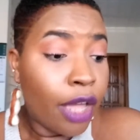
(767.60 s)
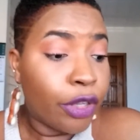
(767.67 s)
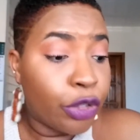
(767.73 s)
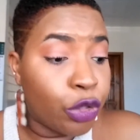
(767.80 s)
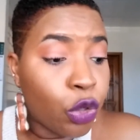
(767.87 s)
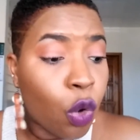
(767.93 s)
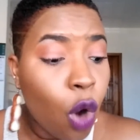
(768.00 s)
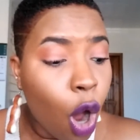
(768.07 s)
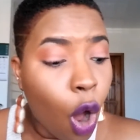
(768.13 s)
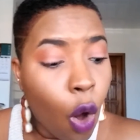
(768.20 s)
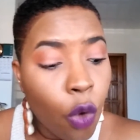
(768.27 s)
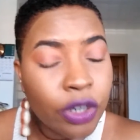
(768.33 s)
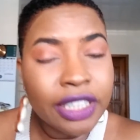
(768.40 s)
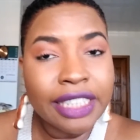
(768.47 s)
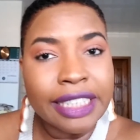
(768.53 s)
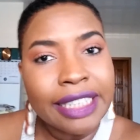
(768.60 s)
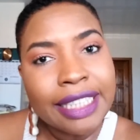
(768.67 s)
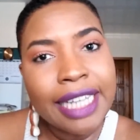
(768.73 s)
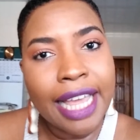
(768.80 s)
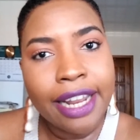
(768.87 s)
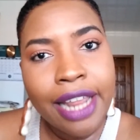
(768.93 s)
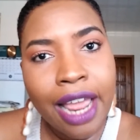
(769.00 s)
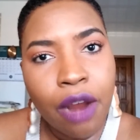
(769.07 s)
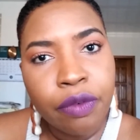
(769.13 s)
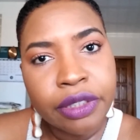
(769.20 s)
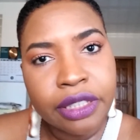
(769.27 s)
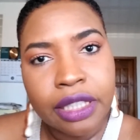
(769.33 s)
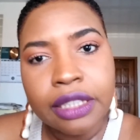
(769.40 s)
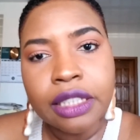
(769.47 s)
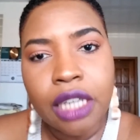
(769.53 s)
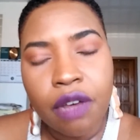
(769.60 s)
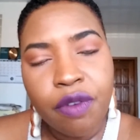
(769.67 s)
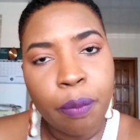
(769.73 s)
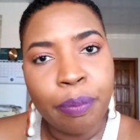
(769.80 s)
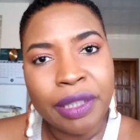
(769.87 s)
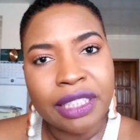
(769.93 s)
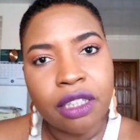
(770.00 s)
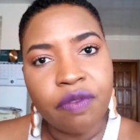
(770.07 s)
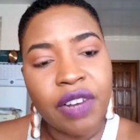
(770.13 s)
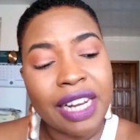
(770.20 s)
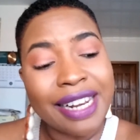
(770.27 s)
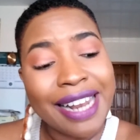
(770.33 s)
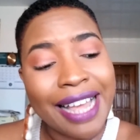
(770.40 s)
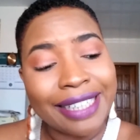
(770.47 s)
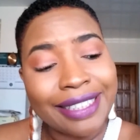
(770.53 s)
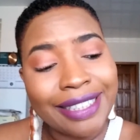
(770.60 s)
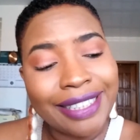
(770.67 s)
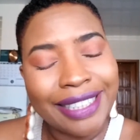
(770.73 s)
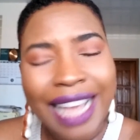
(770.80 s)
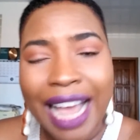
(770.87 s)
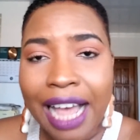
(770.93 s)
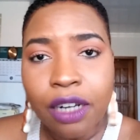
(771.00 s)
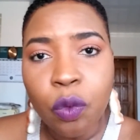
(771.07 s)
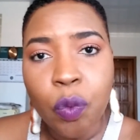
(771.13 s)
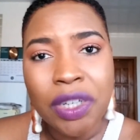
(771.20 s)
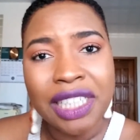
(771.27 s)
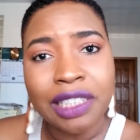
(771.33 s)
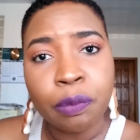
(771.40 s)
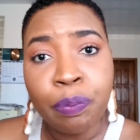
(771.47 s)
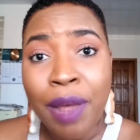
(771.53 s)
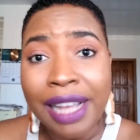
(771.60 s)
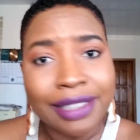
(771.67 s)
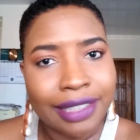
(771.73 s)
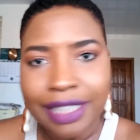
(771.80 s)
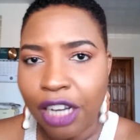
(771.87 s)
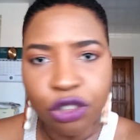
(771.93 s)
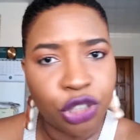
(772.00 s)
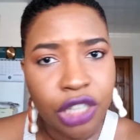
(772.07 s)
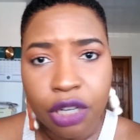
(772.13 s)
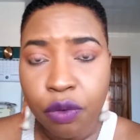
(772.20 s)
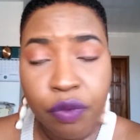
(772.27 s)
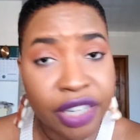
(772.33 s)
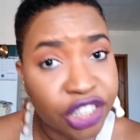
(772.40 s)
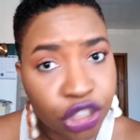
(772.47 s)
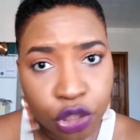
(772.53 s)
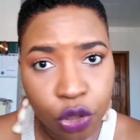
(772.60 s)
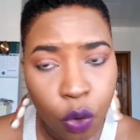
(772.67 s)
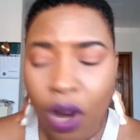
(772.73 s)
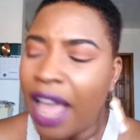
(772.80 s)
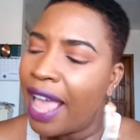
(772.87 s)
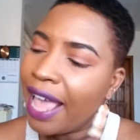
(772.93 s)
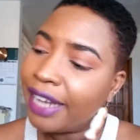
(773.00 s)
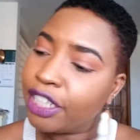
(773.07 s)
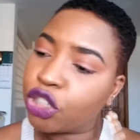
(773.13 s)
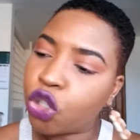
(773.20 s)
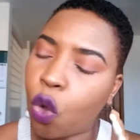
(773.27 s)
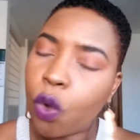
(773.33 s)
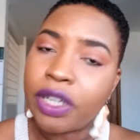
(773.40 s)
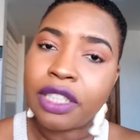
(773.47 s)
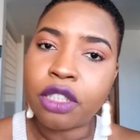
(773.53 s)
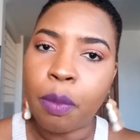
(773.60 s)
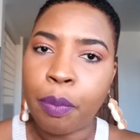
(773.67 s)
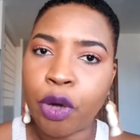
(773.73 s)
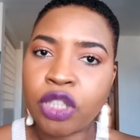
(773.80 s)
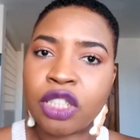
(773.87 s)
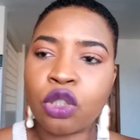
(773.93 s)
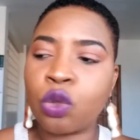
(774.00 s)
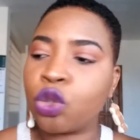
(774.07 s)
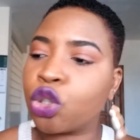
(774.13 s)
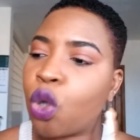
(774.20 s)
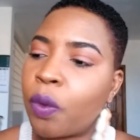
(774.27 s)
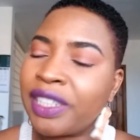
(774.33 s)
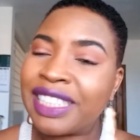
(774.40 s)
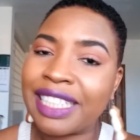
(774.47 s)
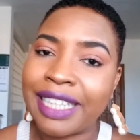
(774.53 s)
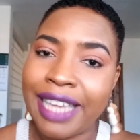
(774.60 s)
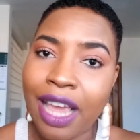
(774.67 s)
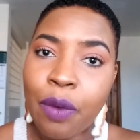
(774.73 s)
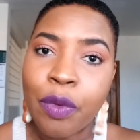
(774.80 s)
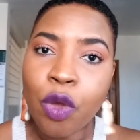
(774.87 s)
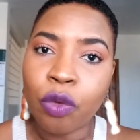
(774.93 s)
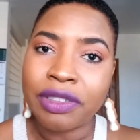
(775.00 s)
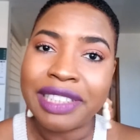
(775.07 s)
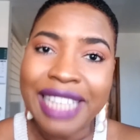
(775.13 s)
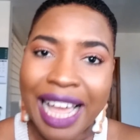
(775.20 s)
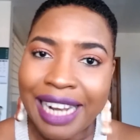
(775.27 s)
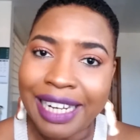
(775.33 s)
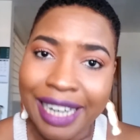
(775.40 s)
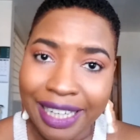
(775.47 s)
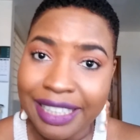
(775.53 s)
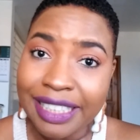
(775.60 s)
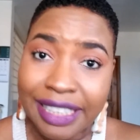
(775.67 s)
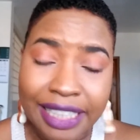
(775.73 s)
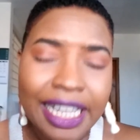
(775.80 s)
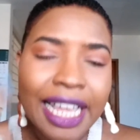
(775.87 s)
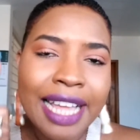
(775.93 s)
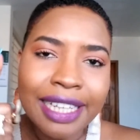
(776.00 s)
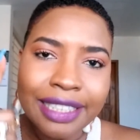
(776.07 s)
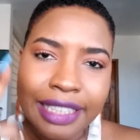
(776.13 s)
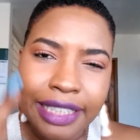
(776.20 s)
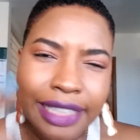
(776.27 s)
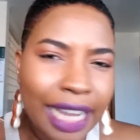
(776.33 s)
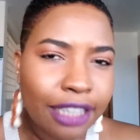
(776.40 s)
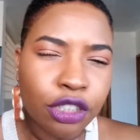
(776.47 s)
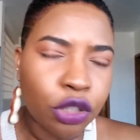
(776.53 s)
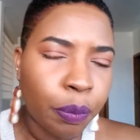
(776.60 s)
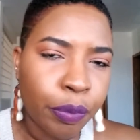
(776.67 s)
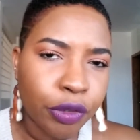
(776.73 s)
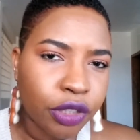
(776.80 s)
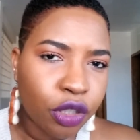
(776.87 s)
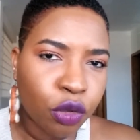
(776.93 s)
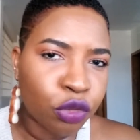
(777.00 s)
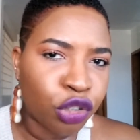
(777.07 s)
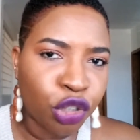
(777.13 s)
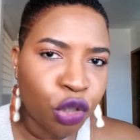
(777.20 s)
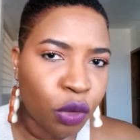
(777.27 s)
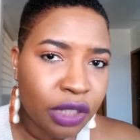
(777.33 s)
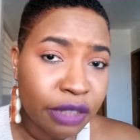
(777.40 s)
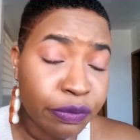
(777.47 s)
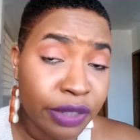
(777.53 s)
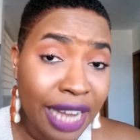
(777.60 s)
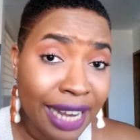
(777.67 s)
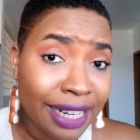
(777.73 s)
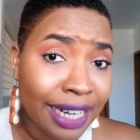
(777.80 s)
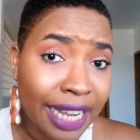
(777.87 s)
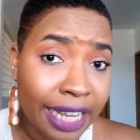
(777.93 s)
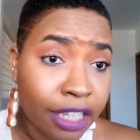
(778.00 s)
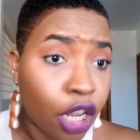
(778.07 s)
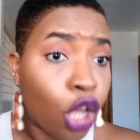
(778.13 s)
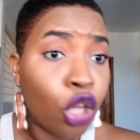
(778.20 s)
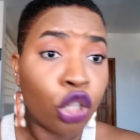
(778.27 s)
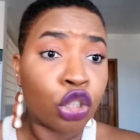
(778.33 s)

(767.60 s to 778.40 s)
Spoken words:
You are only the inheritance of a piece of land like that when it's passed down generational, and it's only the person who's going to carry on that legacy. That's the person who's chosen for that land.